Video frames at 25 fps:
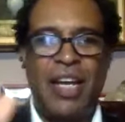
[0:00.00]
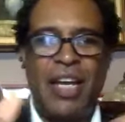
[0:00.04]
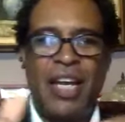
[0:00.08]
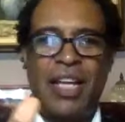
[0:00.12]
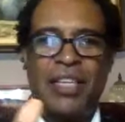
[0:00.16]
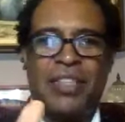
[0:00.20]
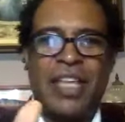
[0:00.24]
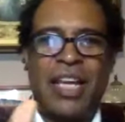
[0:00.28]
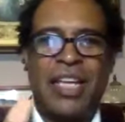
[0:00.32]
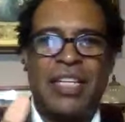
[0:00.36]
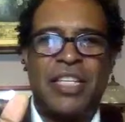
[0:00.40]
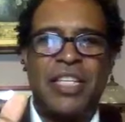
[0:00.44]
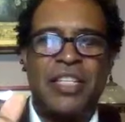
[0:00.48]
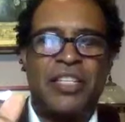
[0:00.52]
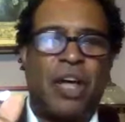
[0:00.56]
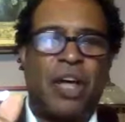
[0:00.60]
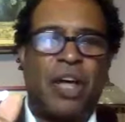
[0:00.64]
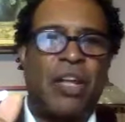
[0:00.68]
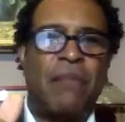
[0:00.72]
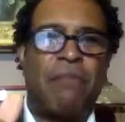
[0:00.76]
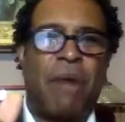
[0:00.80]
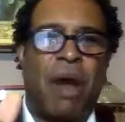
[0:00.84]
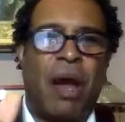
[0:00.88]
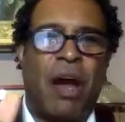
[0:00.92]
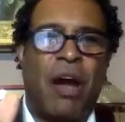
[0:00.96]
he thinks he's
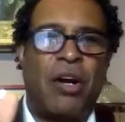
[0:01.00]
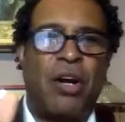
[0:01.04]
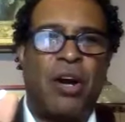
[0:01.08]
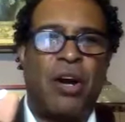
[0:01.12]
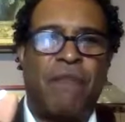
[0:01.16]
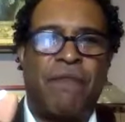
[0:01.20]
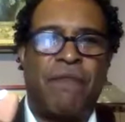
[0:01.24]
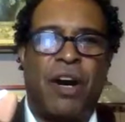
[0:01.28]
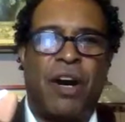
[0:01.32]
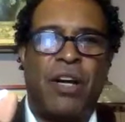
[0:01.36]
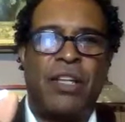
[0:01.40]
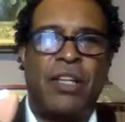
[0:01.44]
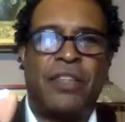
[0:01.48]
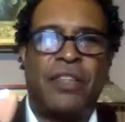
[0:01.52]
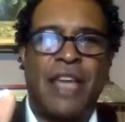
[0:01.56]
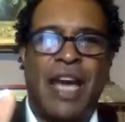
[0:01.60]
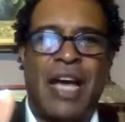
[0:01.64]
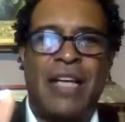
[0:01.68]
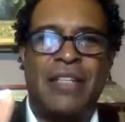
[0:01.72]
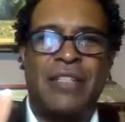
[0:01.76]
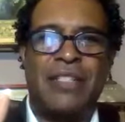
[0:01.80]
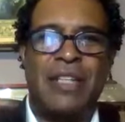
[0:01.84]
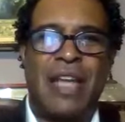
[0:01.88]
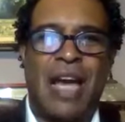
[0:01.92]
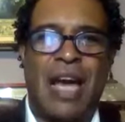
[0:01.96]
only borrowing off
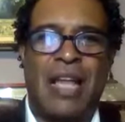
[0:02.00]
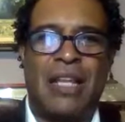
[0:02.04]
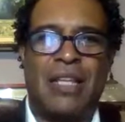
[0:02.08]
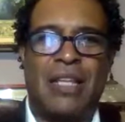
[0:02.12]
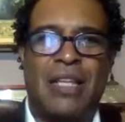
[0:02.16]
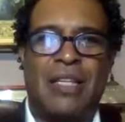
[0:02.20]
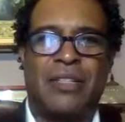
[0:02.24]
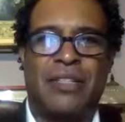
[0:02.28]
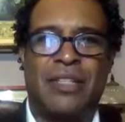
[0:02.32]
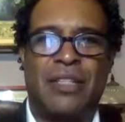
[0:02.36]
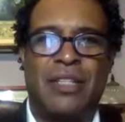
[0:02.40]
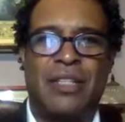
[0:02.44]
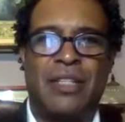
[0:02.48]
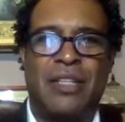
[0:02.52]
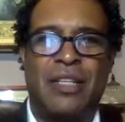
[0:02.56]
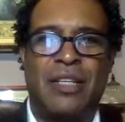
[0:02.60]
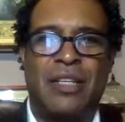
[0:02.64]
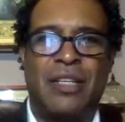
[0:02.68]
$100,000.